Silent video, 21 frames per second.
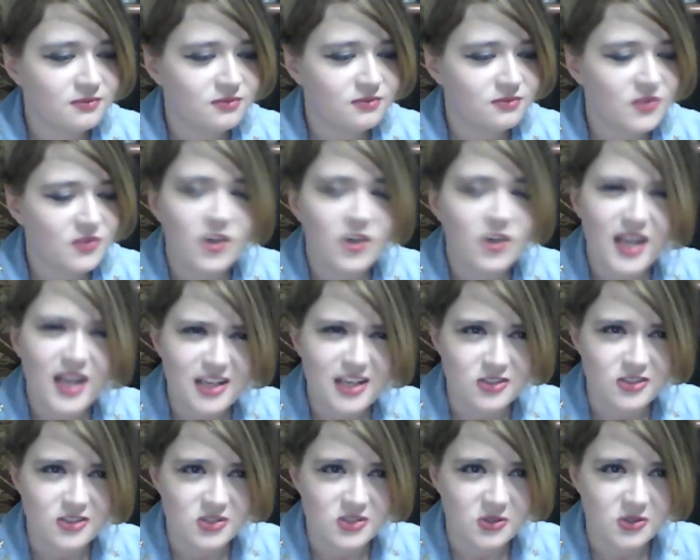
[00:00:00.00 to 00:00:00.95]
They're 8
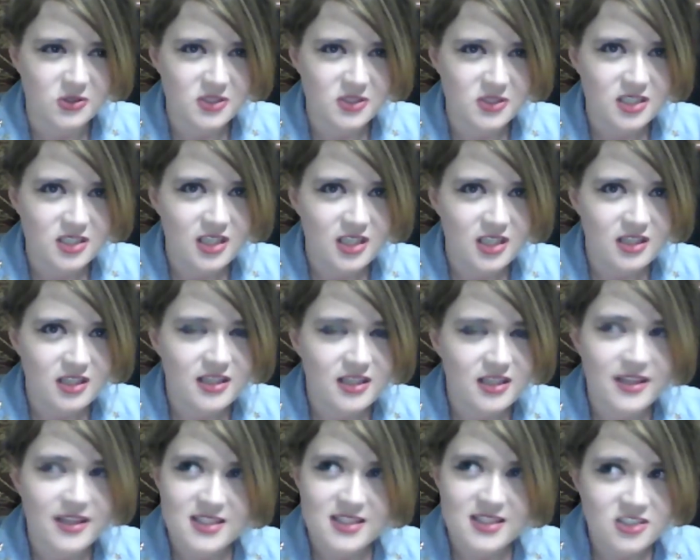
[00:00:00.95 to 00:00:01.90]
years old.
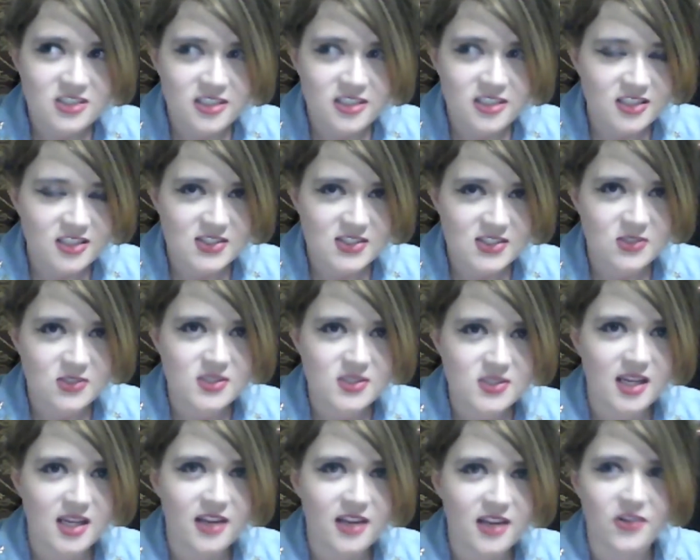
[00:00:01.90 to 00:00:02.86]
And that's not an excuse
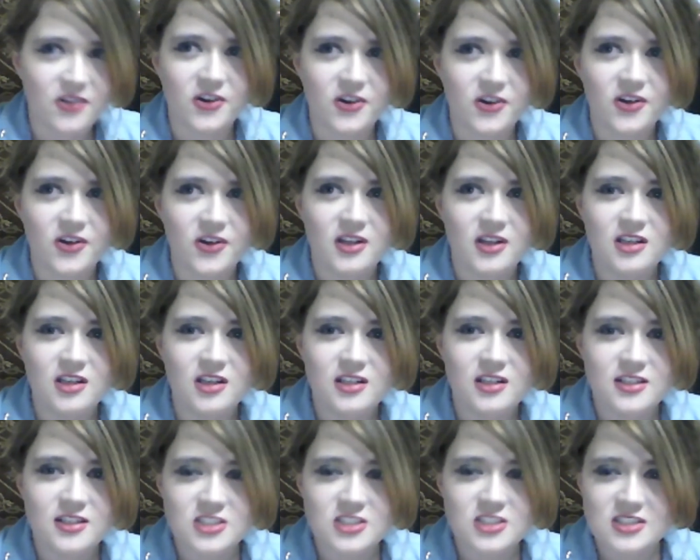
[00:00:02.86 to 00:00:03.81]
either.
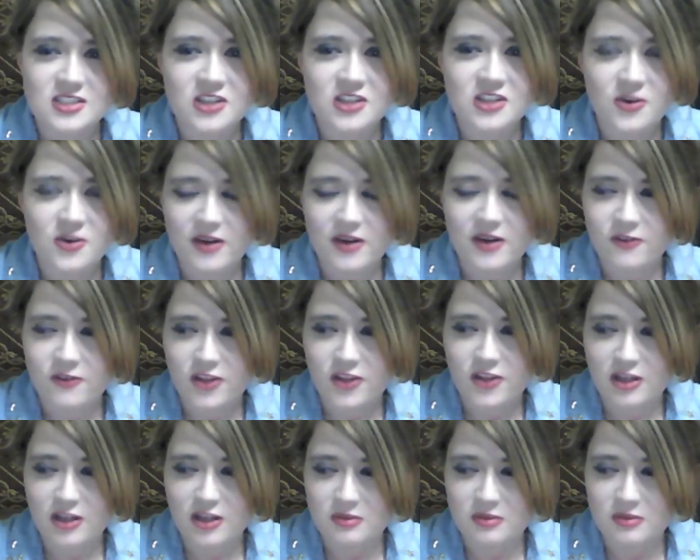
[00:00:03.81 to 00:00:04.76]
It's just not right for
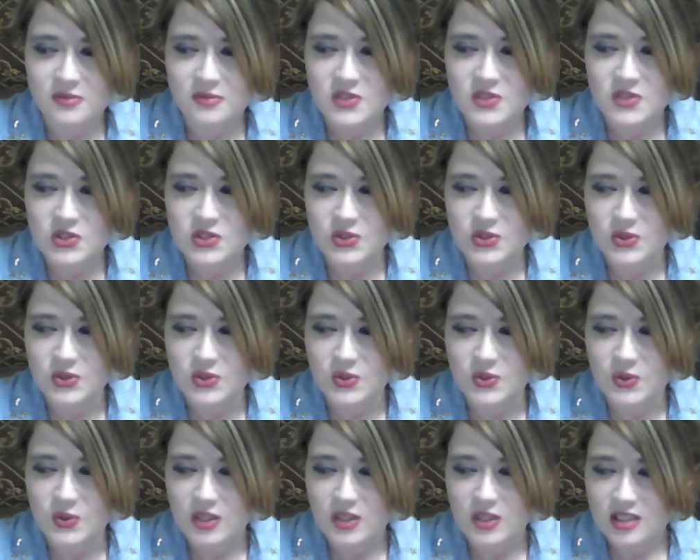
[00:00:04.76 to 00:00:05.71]
them
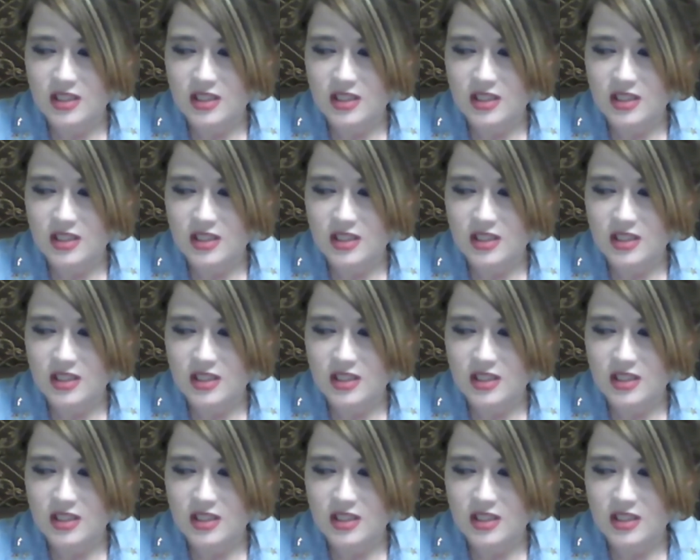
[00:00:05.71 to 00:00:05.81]
to,